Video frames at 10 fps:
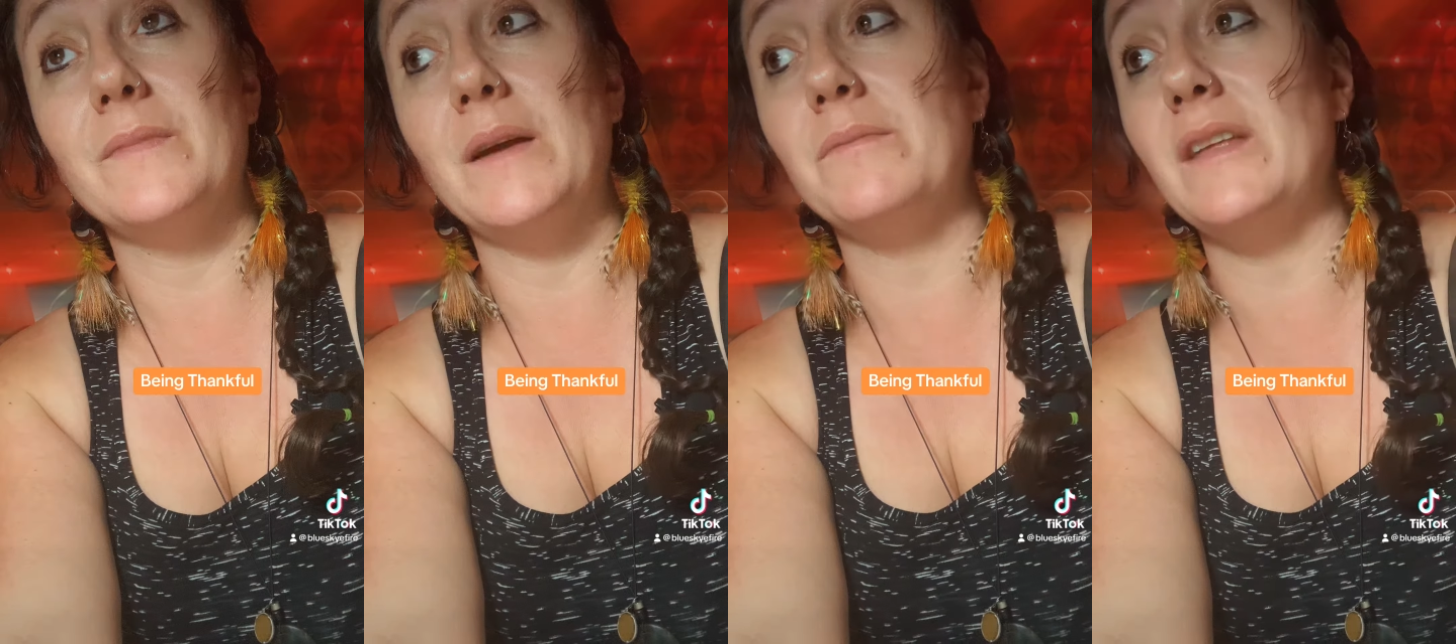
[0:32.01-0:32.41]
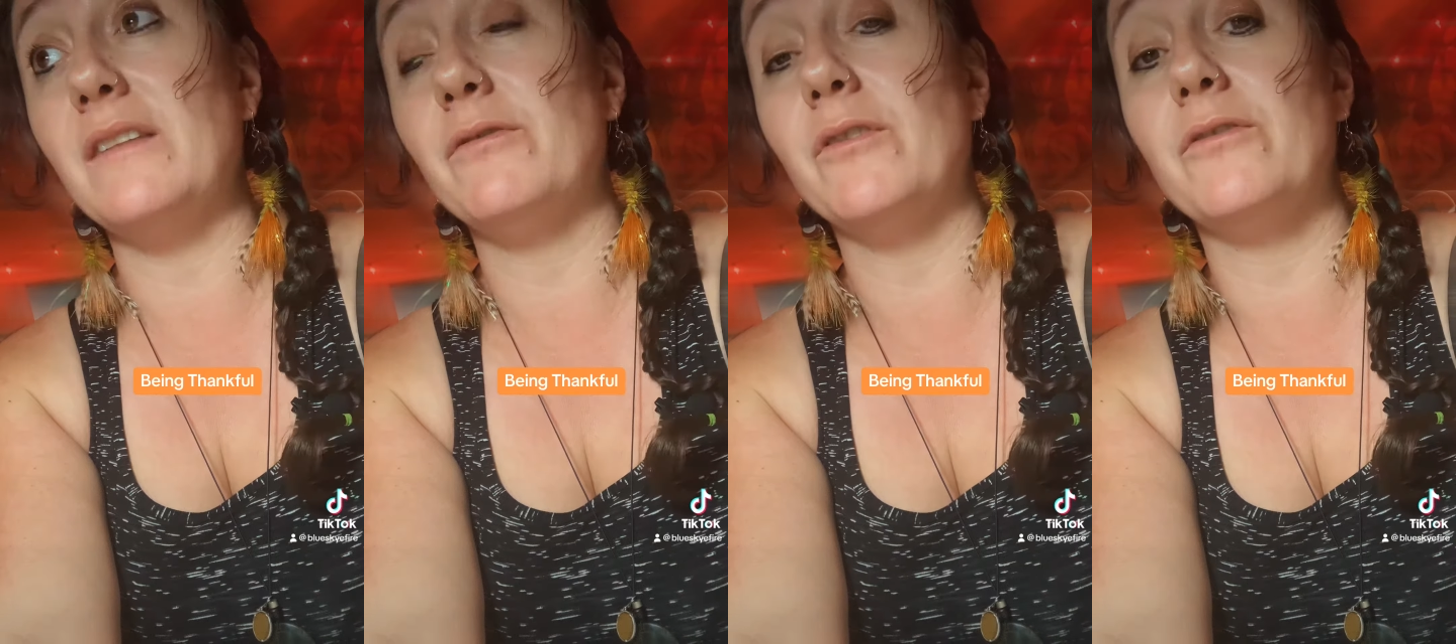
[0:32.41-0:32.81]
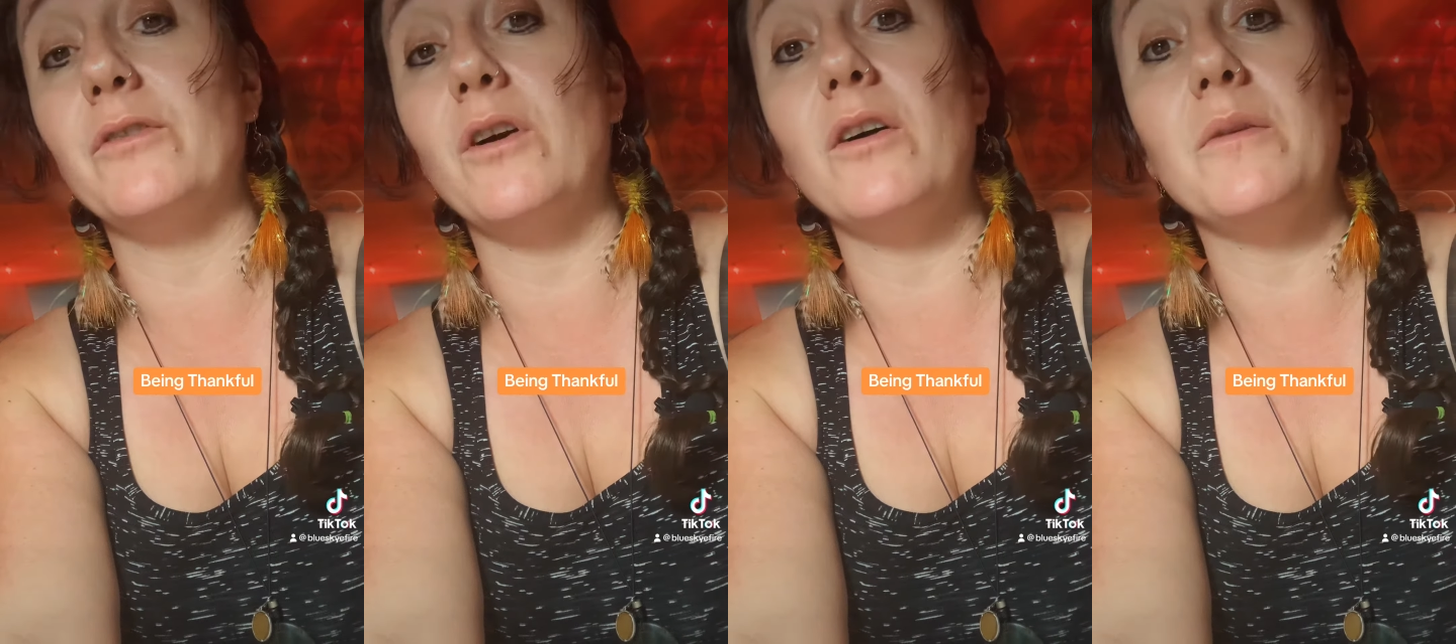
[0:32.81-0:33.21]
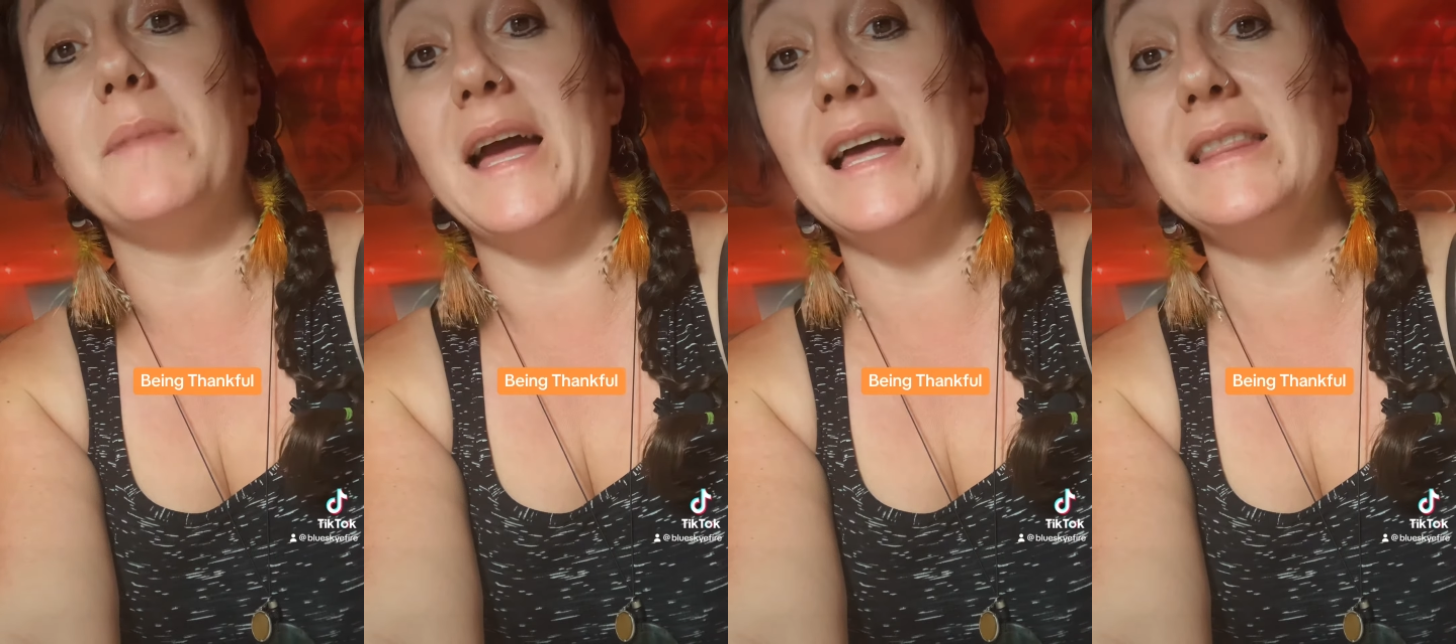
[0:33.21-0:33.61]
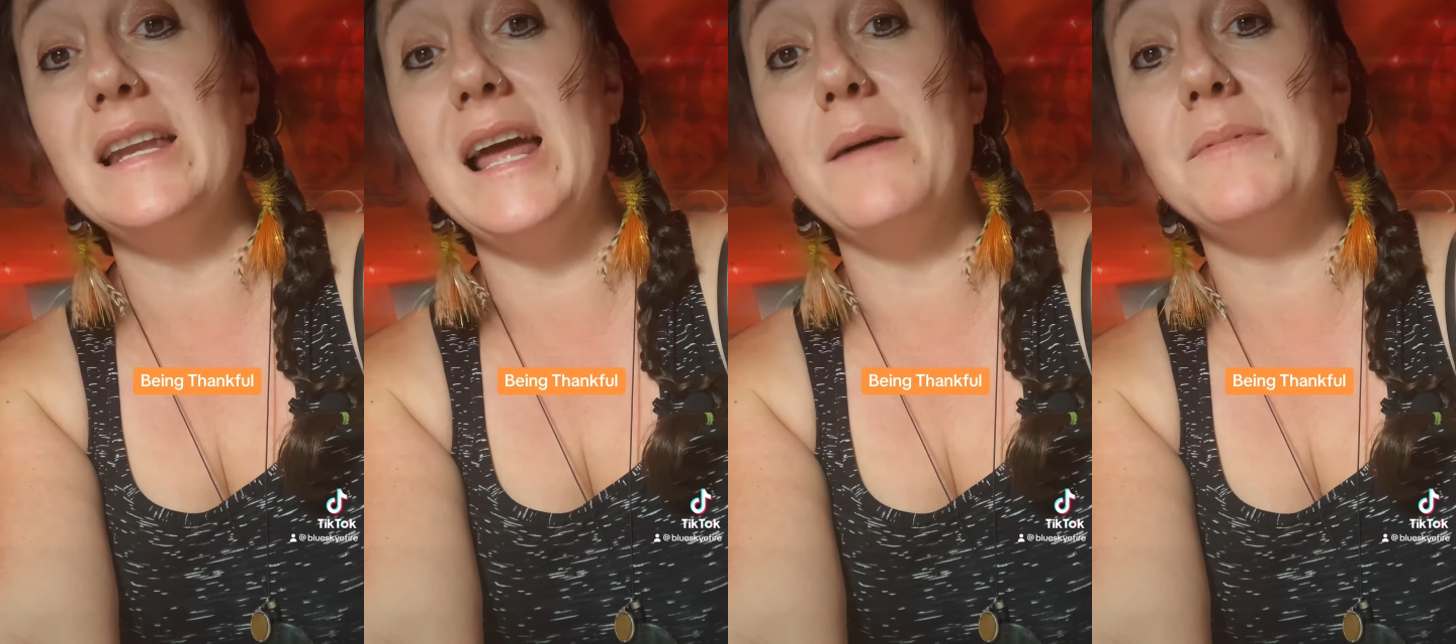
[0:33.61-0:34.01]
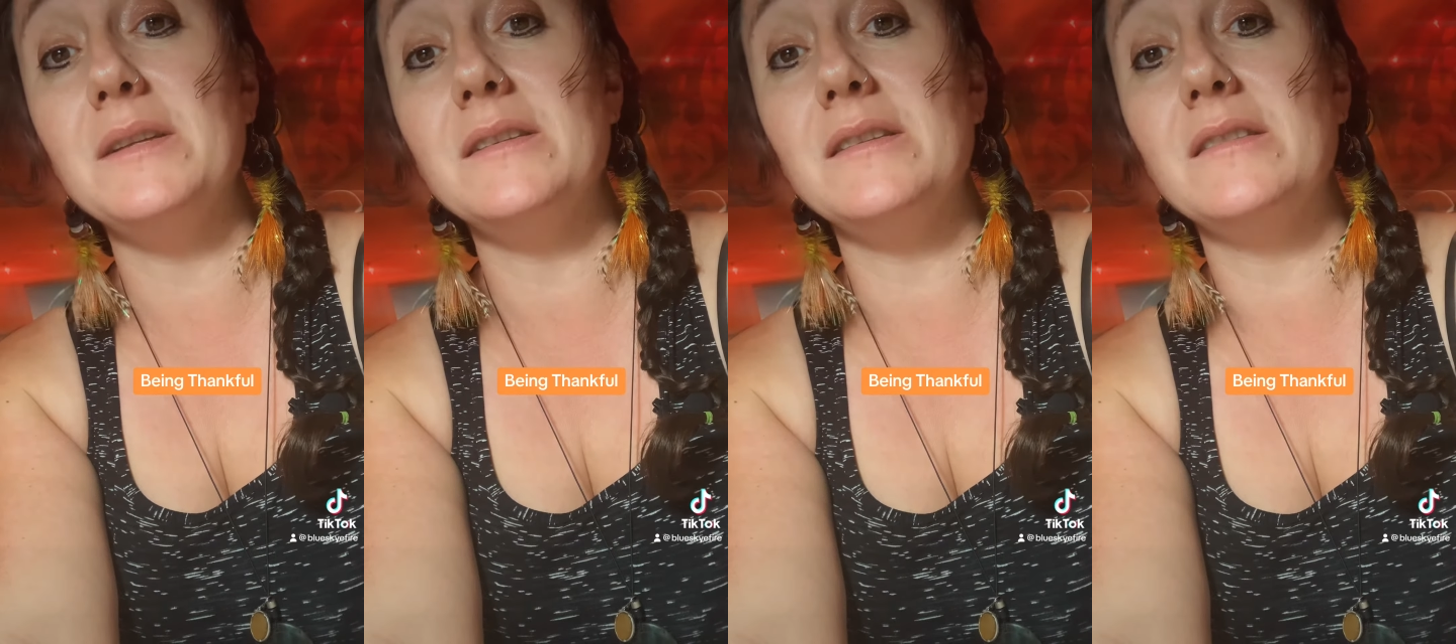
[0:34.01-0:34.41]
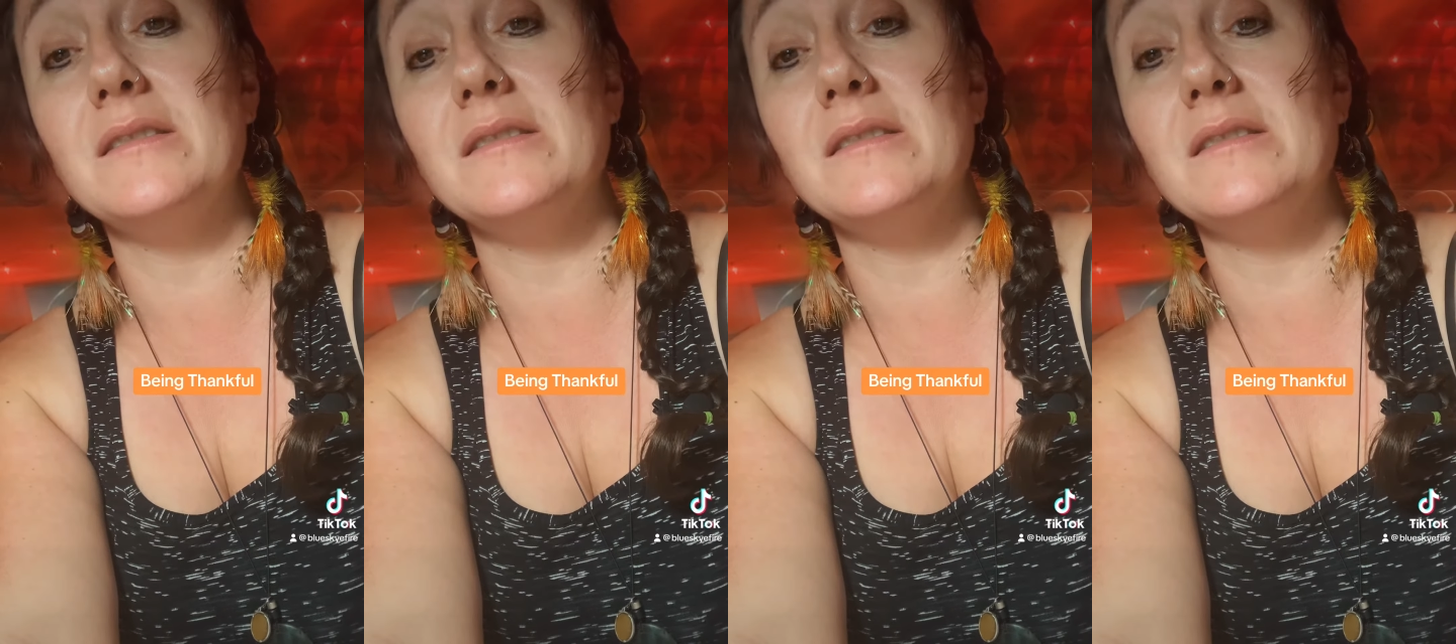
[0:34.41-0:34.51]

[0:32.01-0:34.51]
I'm thankful for all the bad that happened.